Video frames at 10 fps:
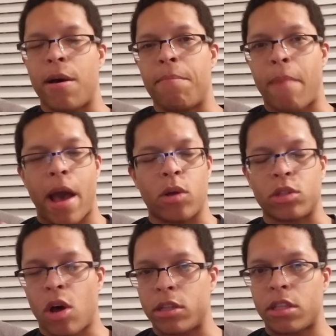
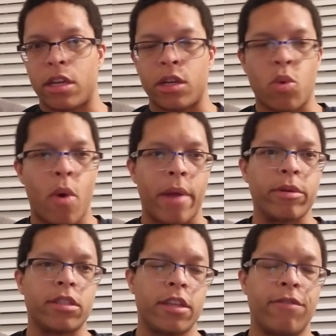Miles Austin in the wide
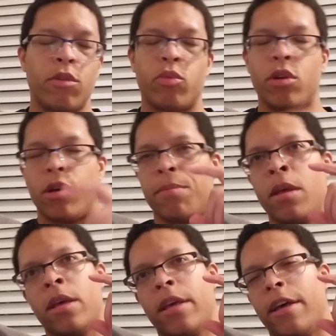receiver room,
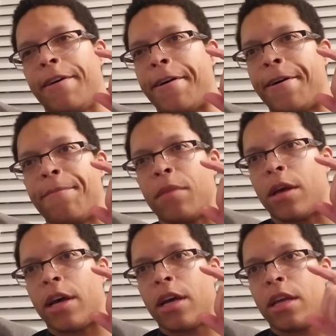Mike